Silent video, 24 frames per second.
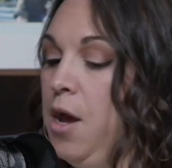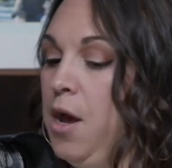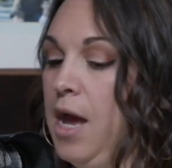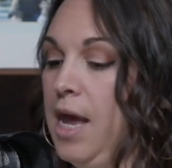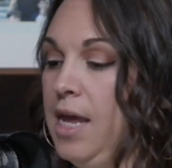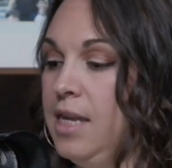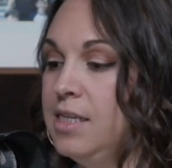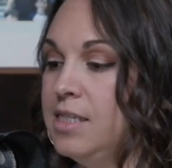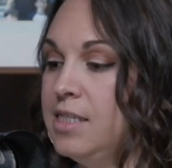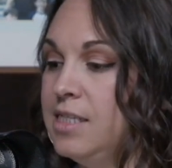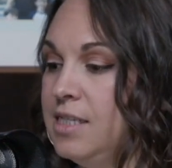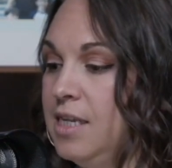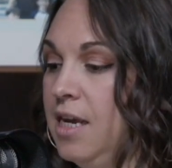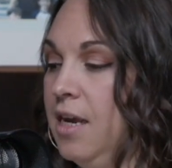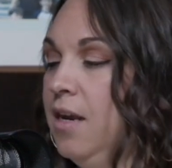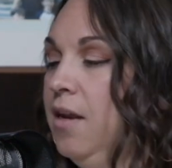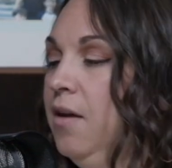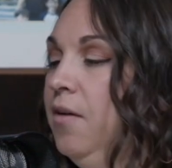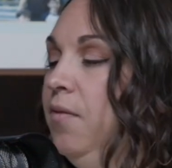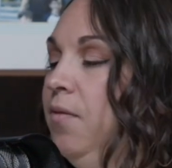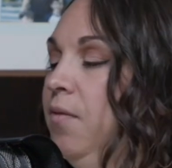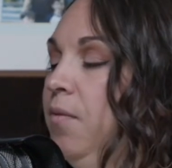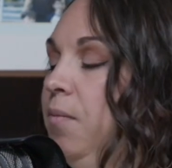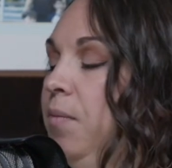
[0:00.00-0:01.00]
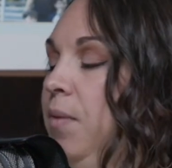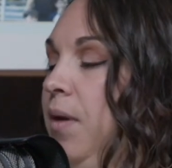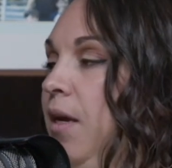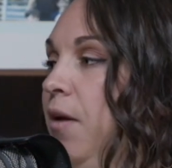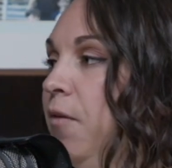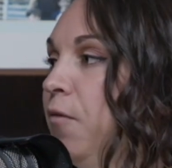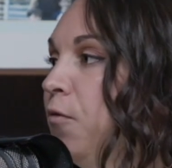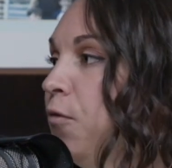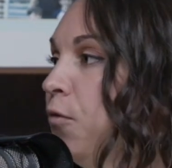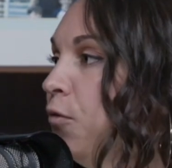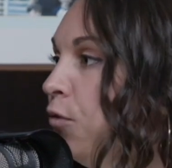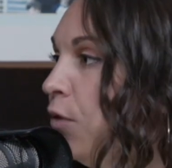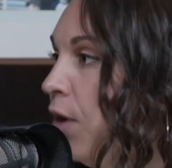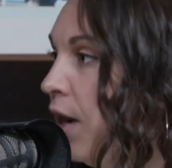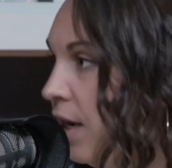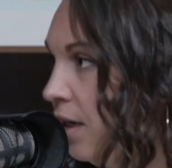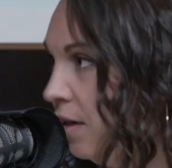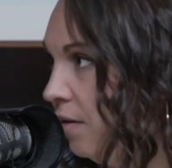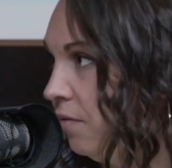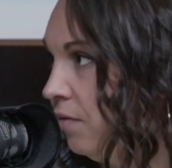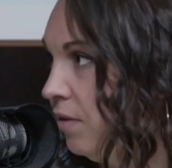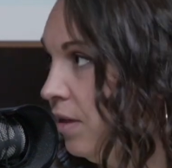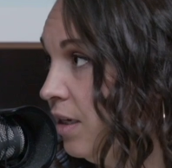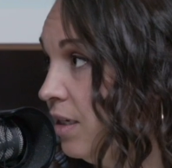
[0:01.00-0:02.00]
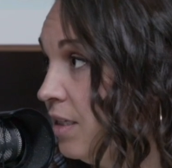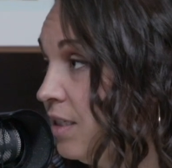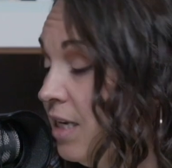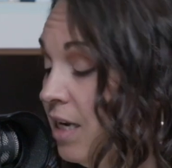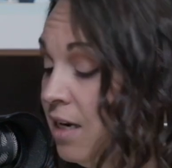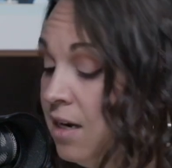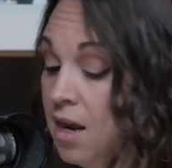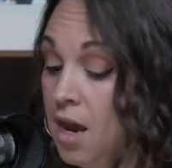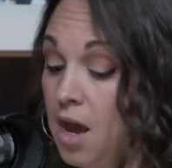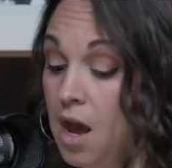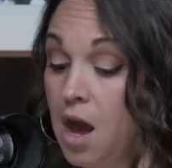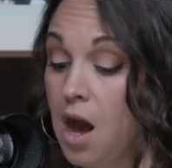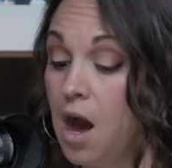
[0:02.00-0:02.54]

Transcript: instead of be afraid of this and